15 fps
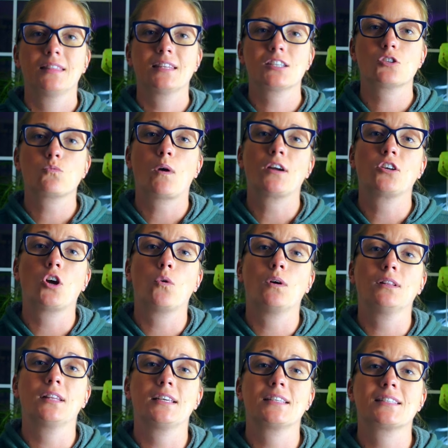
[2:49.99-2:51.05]
This is why
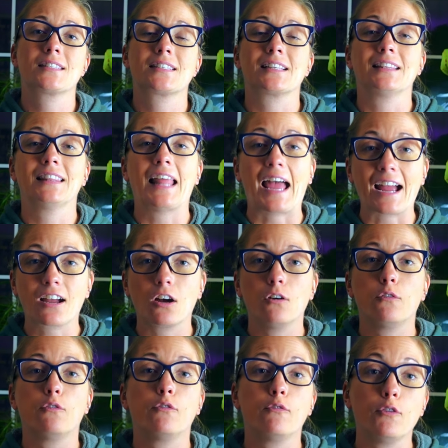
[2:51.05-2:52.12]
NOAA lists lack
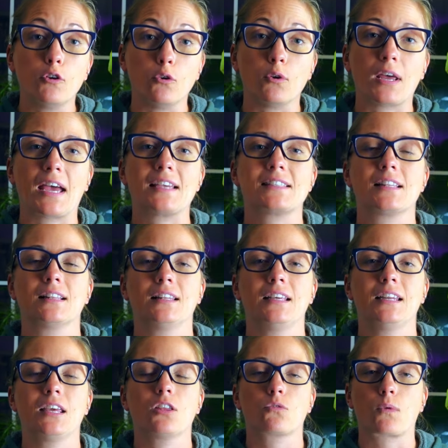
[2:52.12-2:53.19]
of food as the
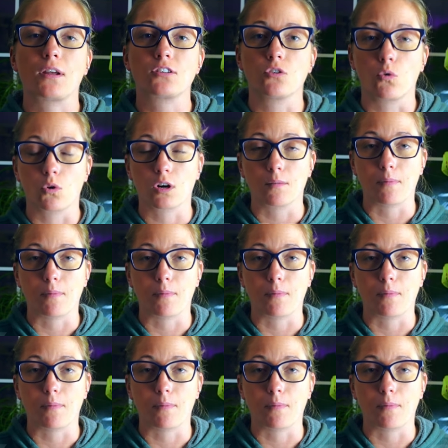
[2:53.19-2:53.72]
leading threat to orca